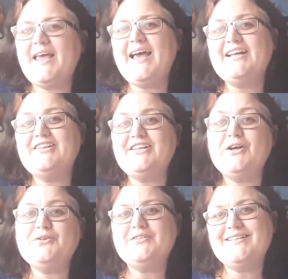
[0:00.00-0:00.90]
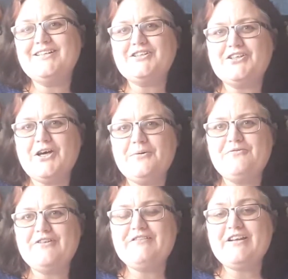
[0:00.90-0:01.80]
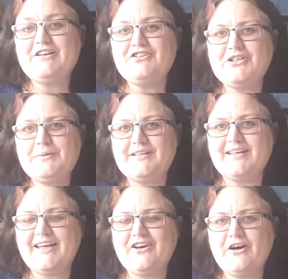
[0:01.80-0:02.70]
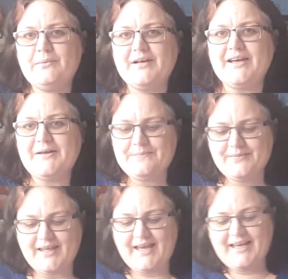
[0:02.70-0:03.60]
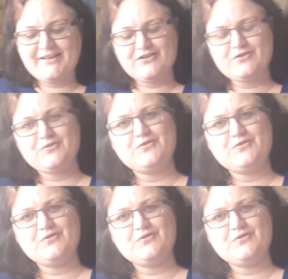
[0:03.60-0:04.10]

and she goes on this really, really stupid date, horrible date, and